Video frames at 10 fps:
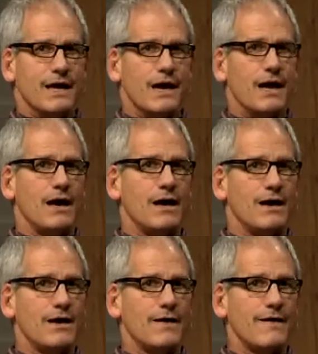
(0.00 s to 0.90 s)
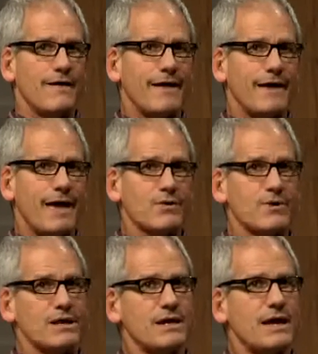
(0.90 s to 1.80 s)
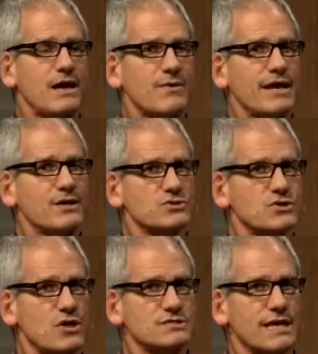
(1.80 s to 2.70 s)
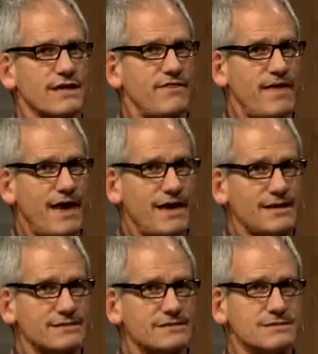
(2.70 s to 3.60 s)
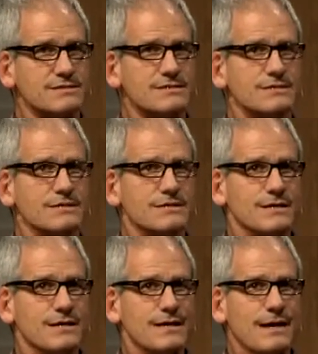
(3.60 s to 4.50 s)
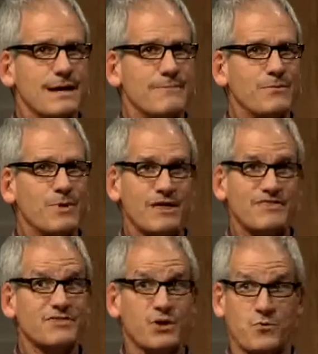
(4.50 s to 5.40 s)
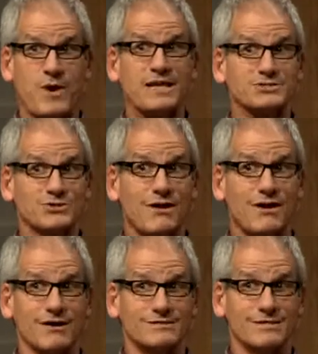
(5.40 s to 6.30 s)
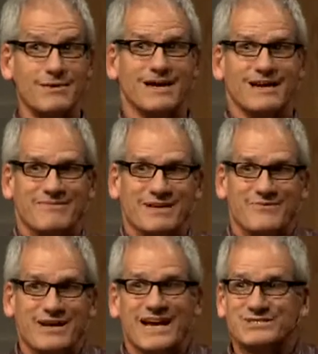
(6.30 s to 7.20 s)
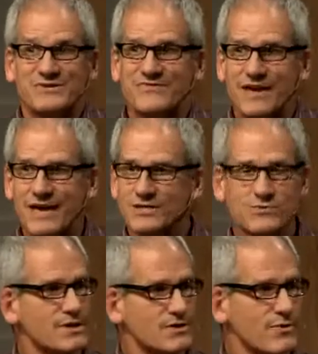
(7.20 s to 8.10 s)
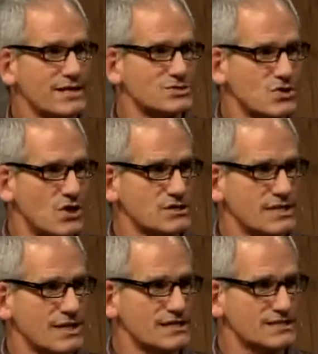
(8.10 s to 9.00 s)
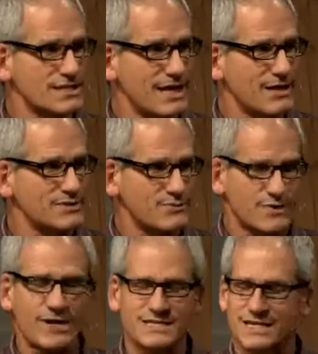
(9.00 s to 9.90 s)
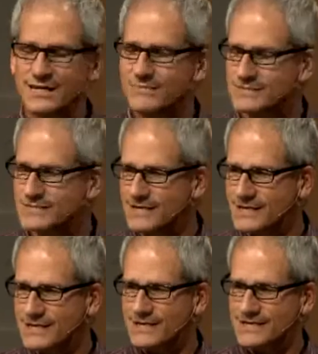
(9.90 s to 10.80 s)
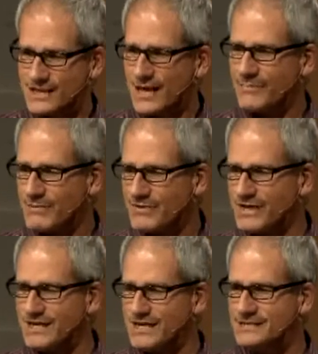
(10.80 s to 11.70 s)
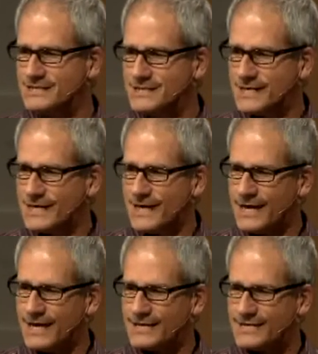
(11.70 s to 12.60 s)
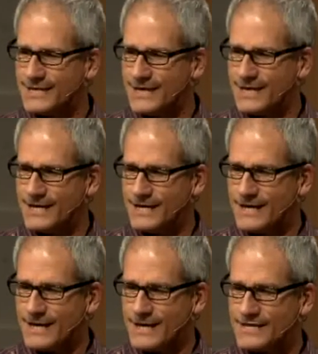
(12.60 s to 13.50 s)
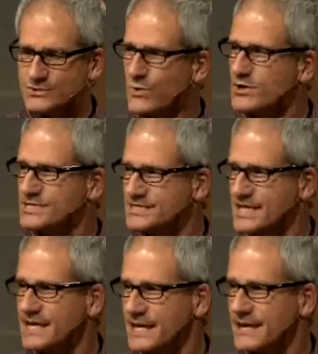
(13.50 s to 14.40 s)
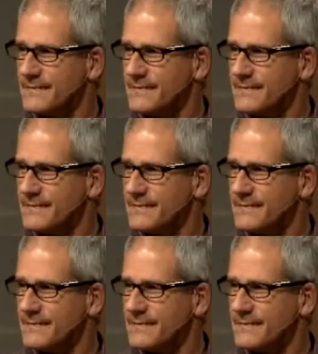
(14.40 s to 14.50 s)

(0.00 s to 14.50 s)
Uh, how do I how do I handle songs like that? Um, well, I think they're great songs. I mean, When I Survey is one of the greatest songs in the English language, greatest hymns. At least a lot of people think it is. And uh, it's worth singing.